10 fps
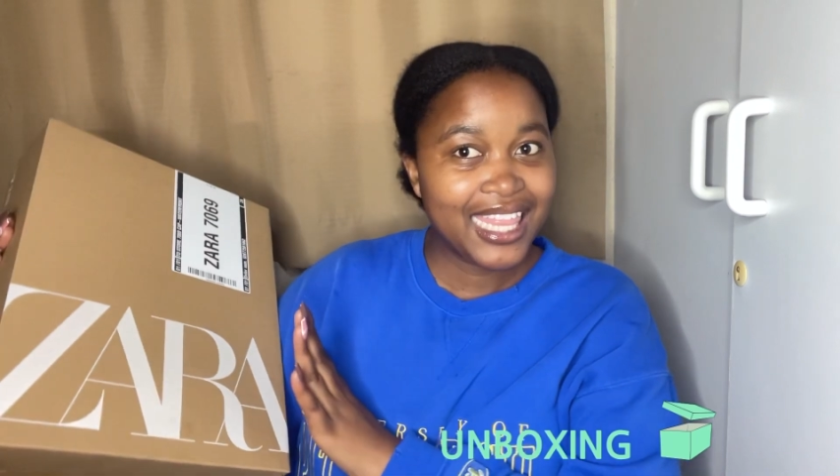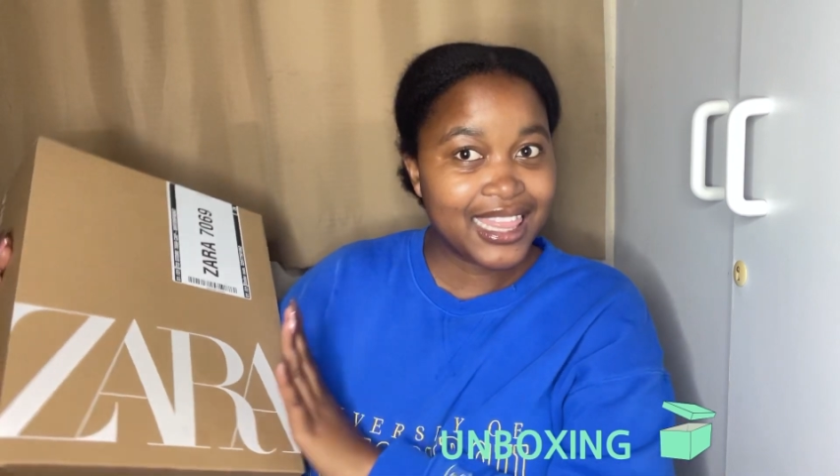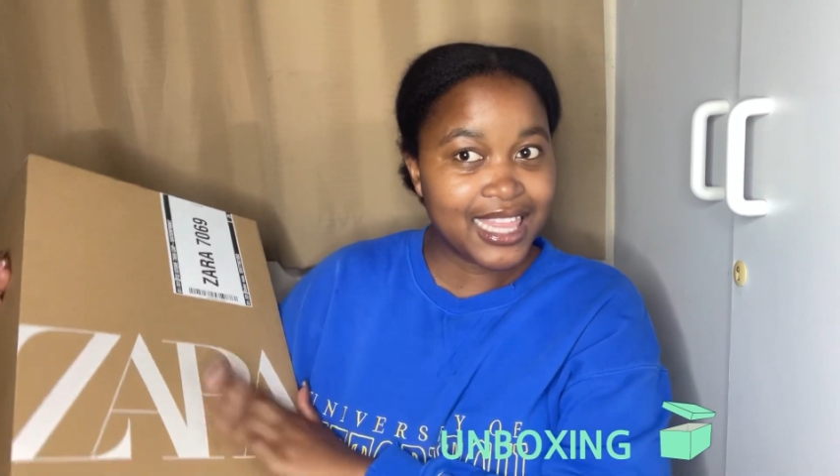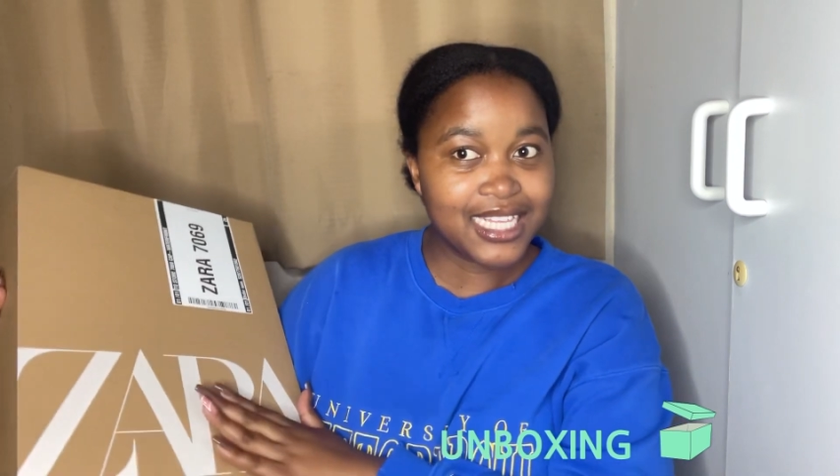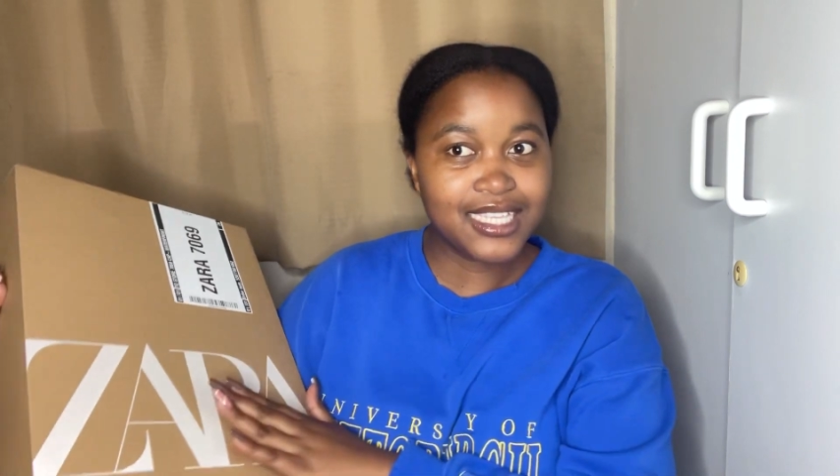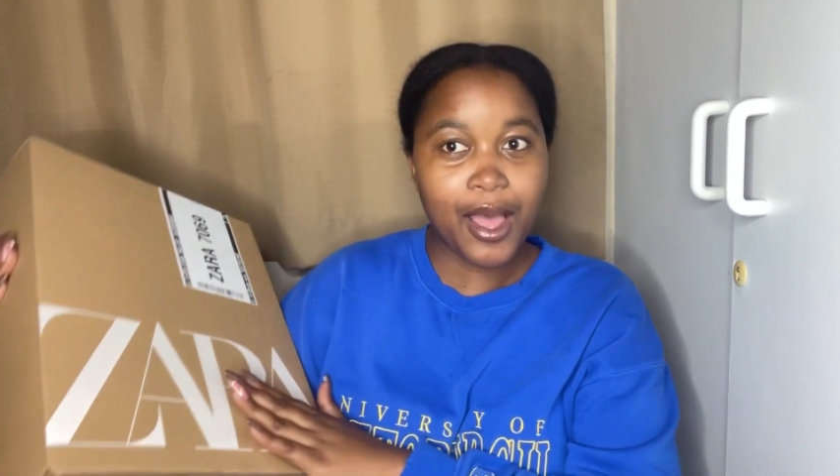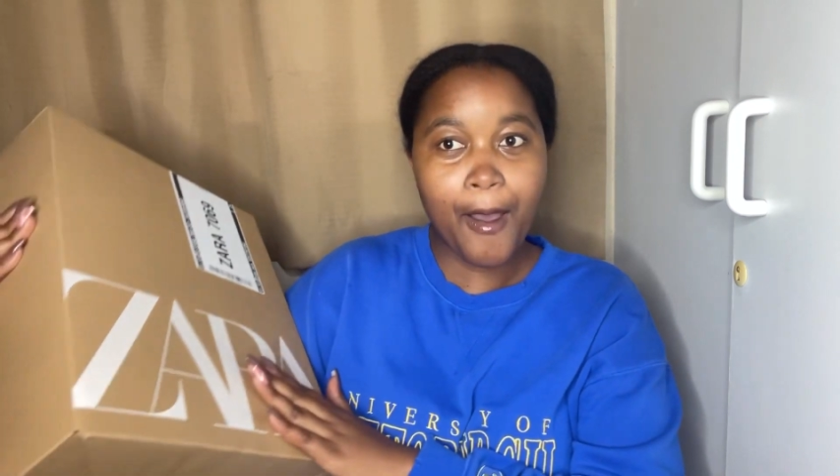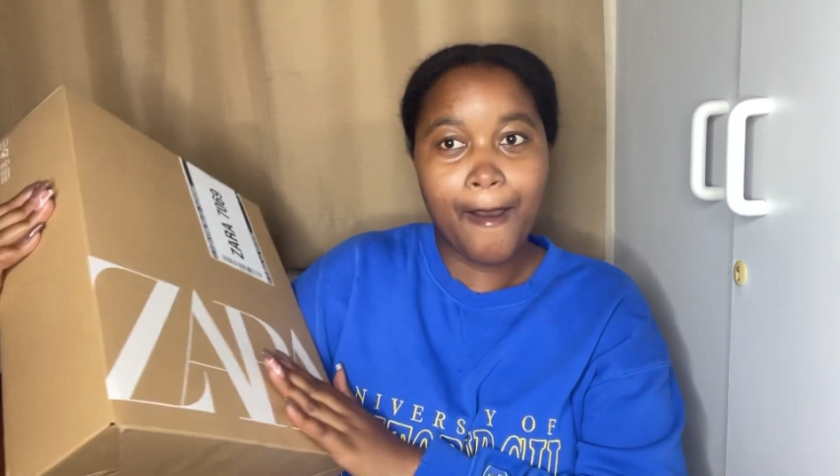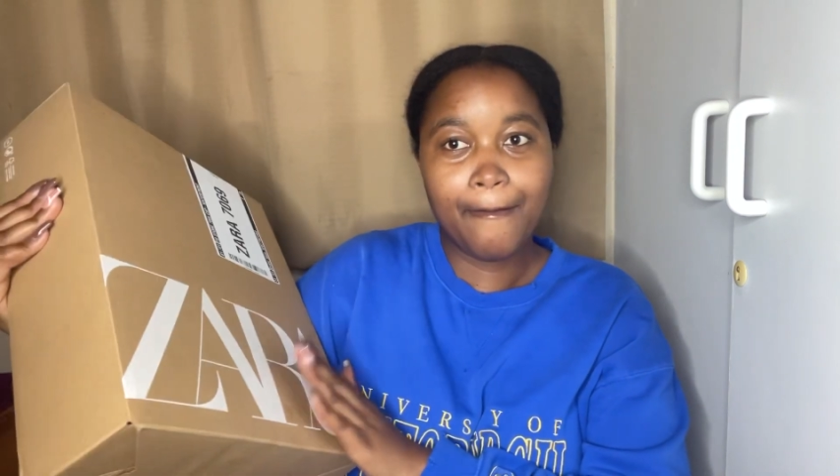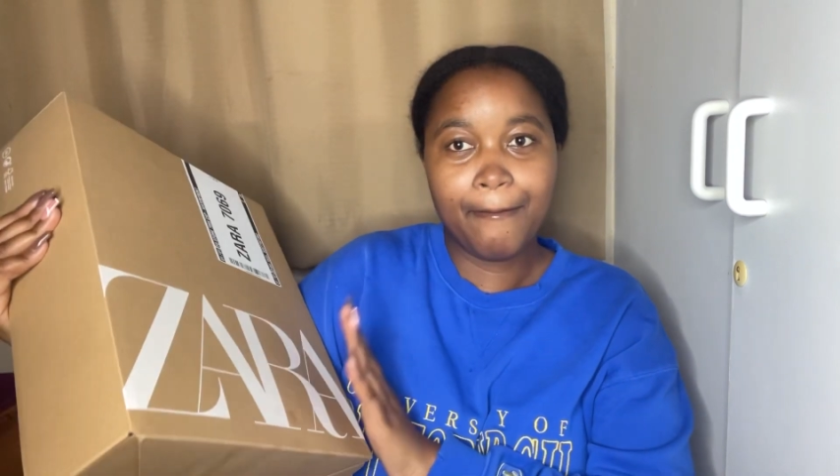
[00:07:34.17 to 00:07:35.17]
this
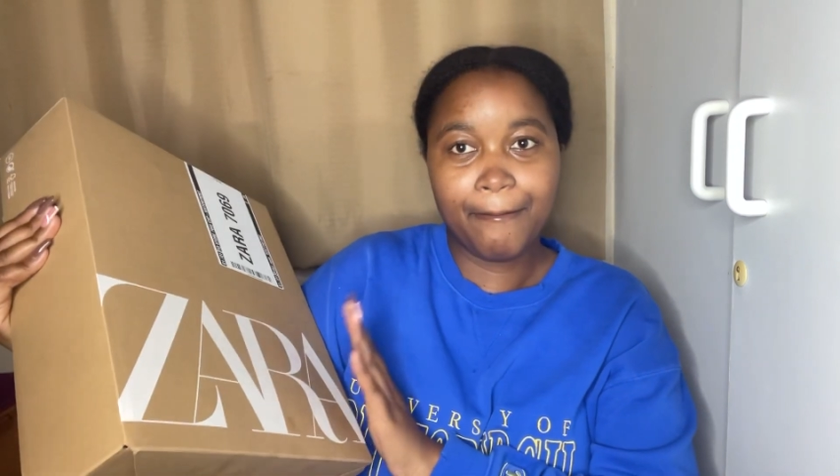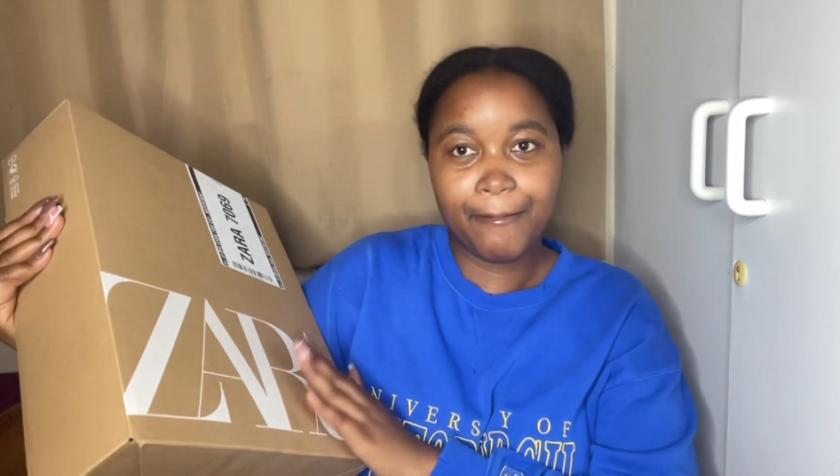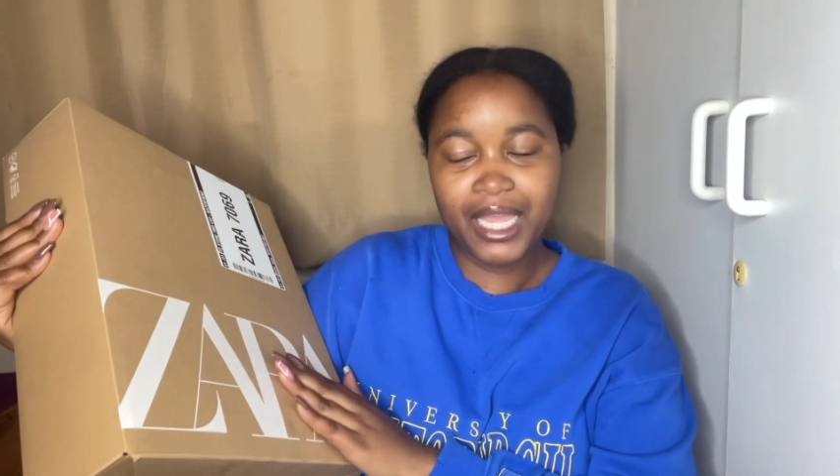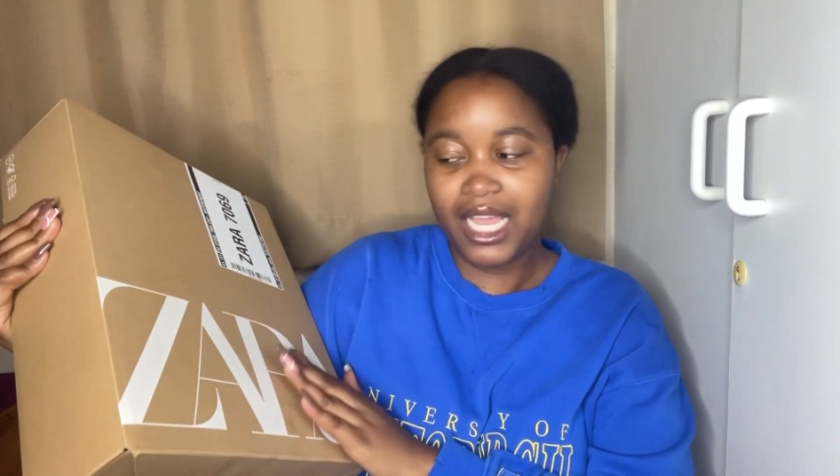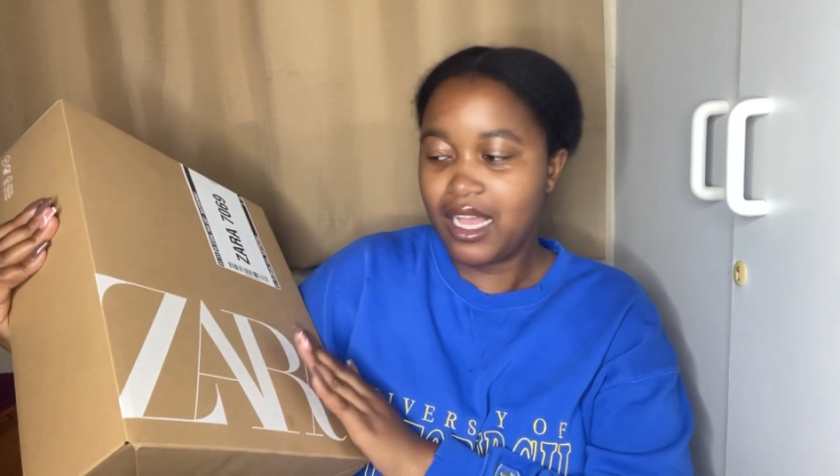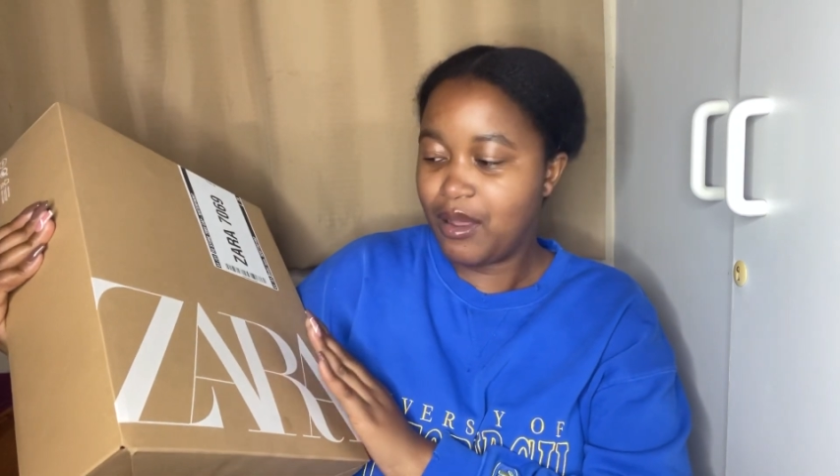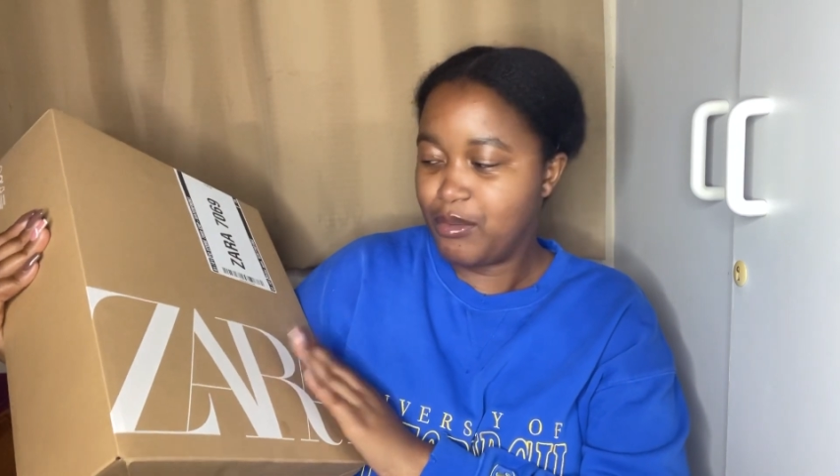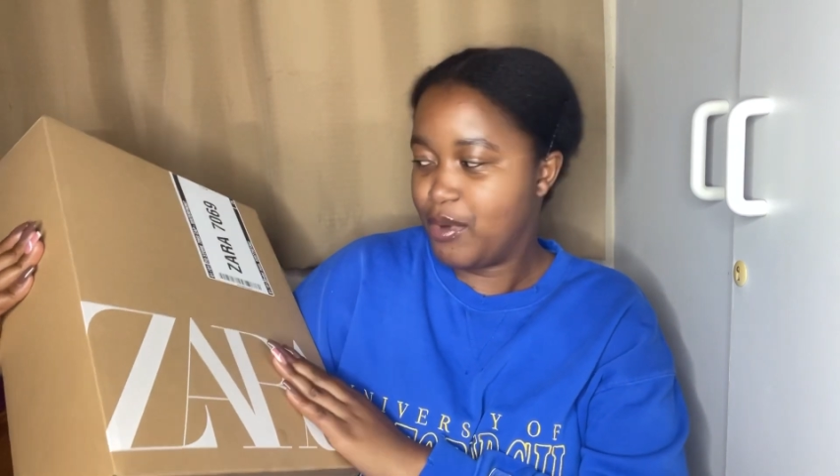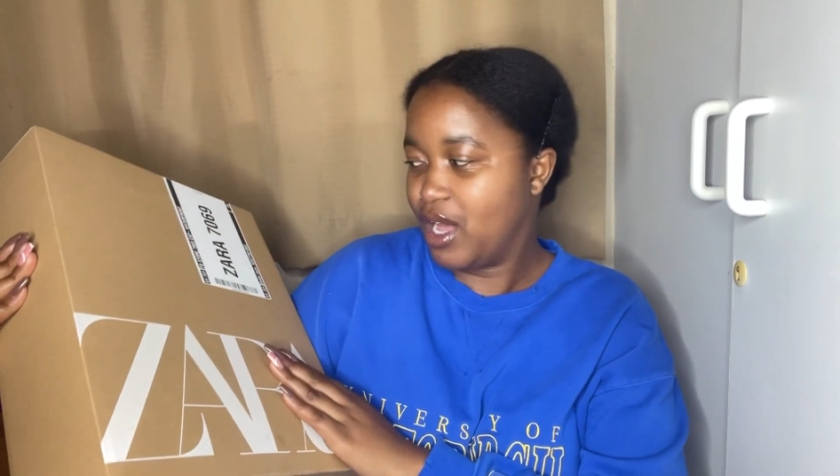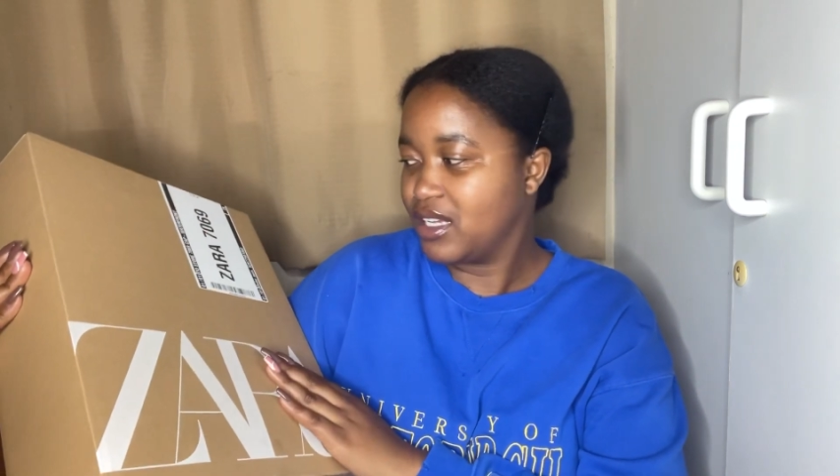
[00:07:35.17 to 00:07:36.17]
big
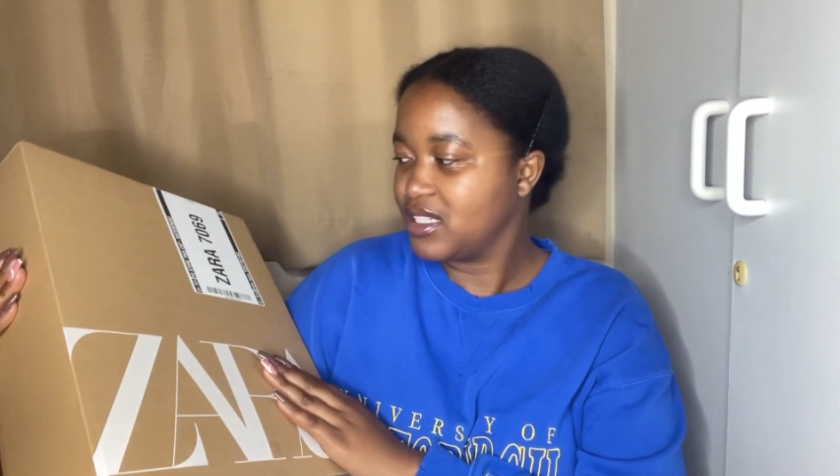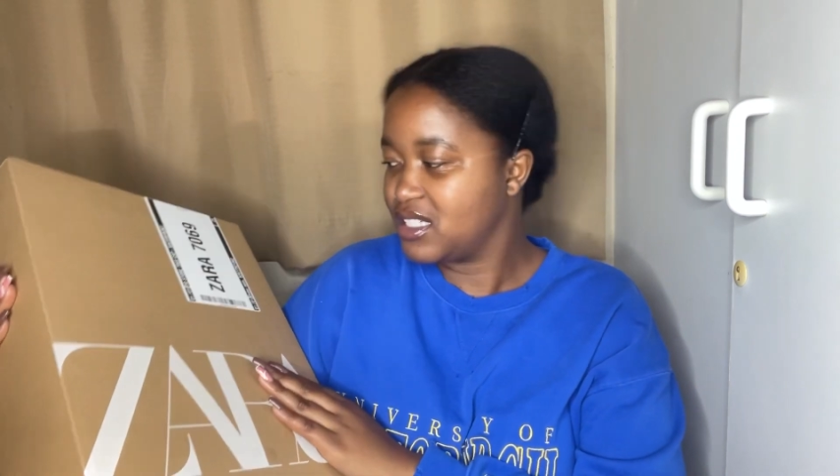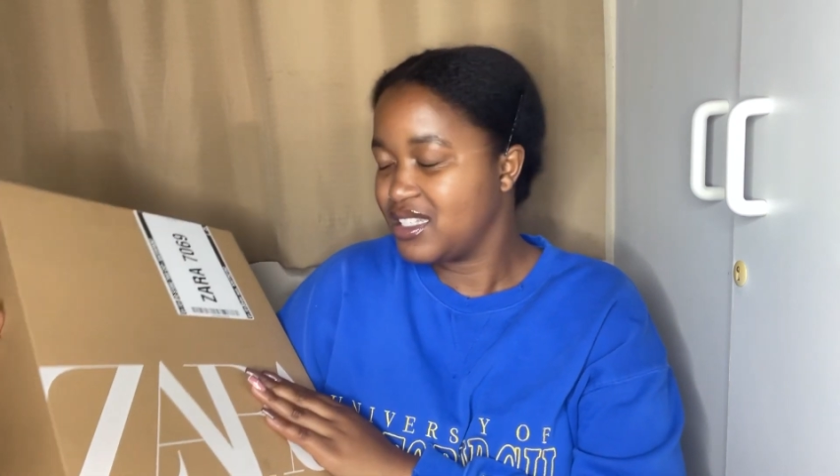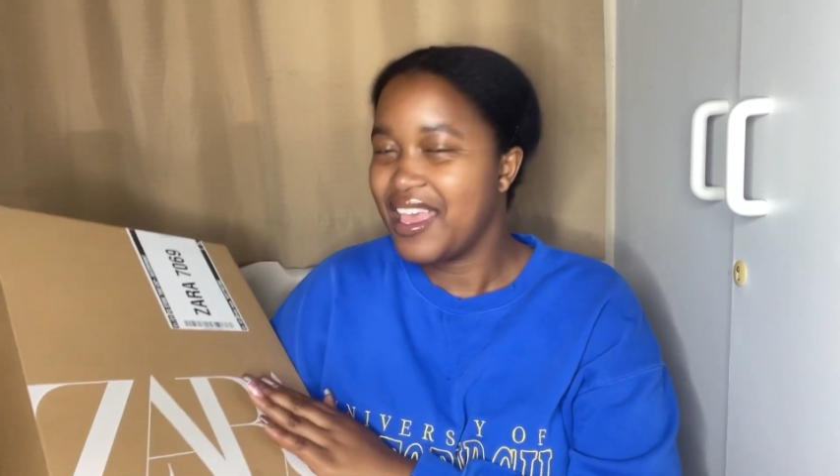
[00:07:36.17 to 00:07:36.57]
box.